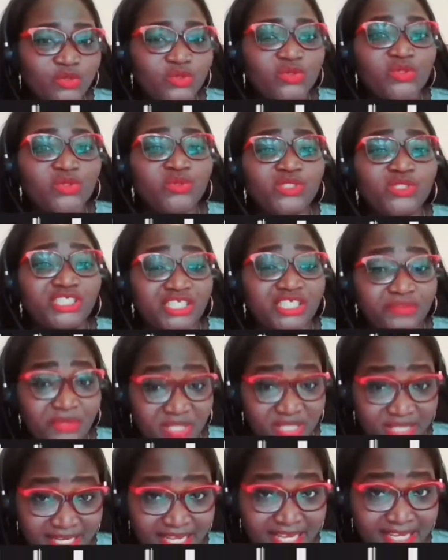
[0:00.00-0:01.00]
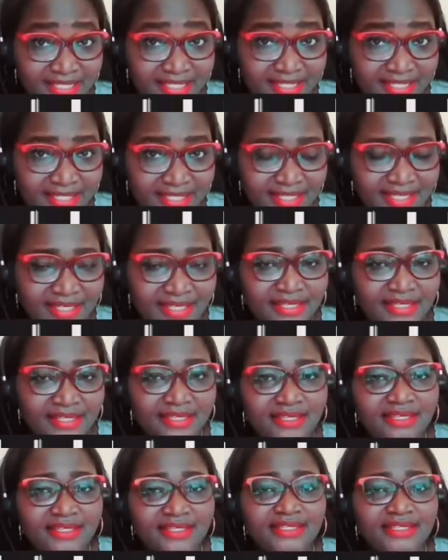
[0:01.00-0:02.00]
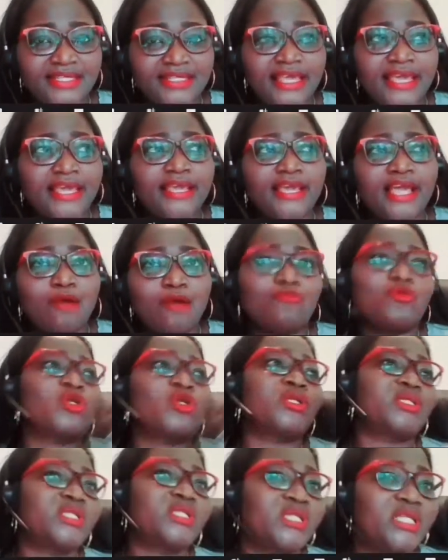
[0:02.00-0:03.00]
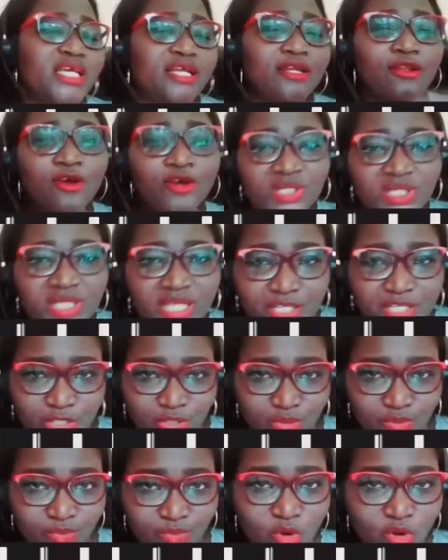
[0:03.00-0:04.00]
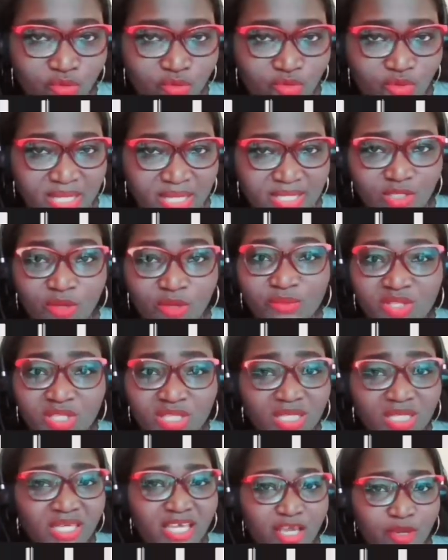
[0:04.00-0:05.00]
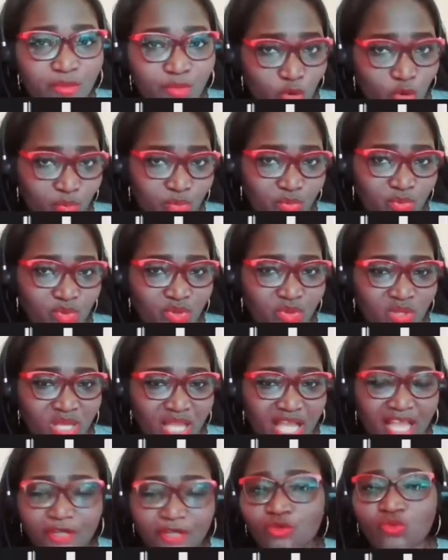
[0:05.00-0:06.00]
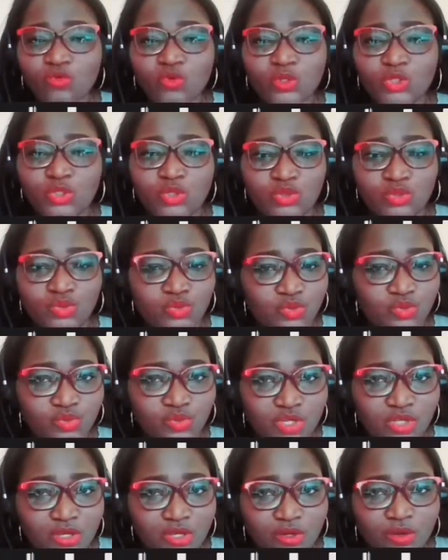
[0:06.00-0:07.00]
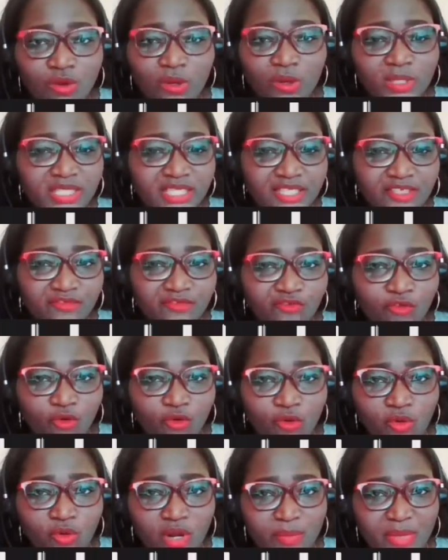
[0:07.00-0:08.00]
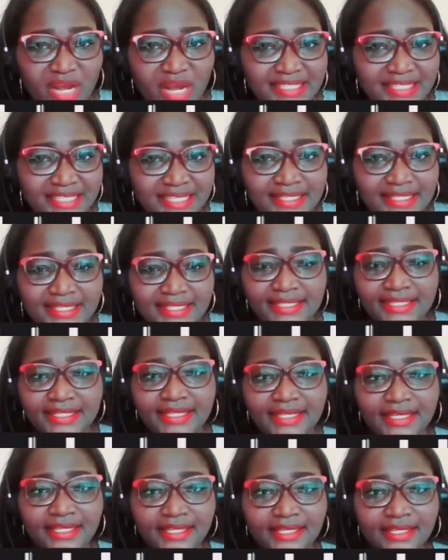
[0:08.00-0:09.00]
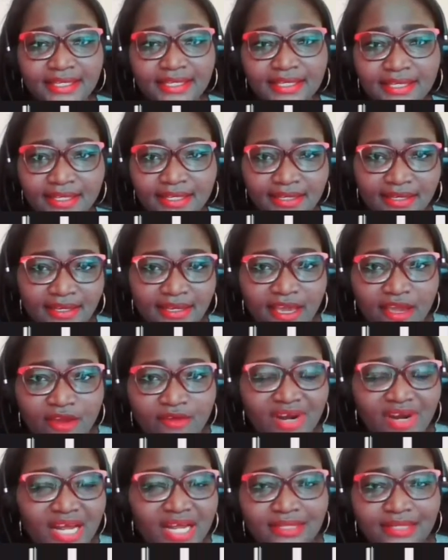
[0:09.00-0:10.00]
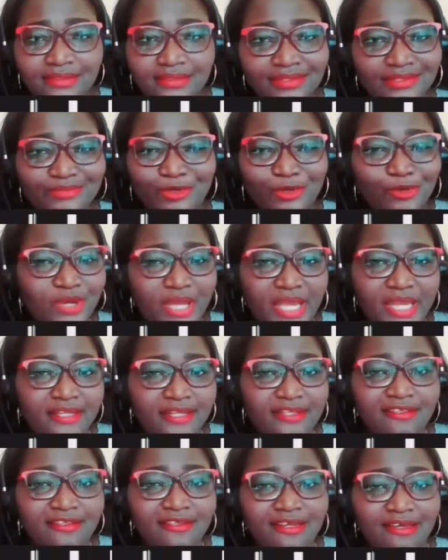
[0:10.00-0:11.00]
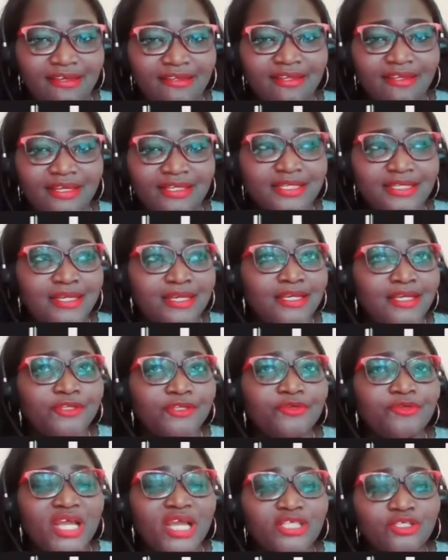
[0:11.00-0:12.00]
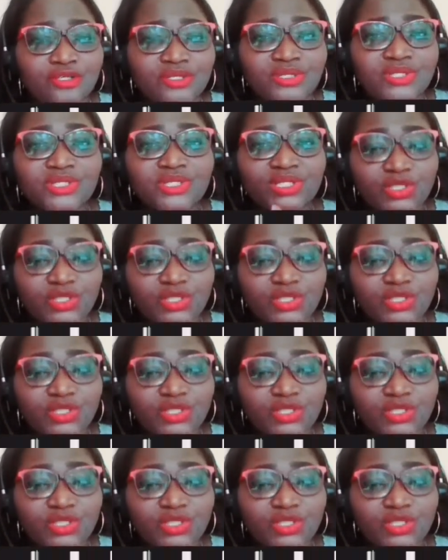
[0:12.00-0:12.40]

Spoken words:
We do shift slides. Say I'm on a long day tomorrow and something came up. I don't want to call in for emergency care or anything like that. I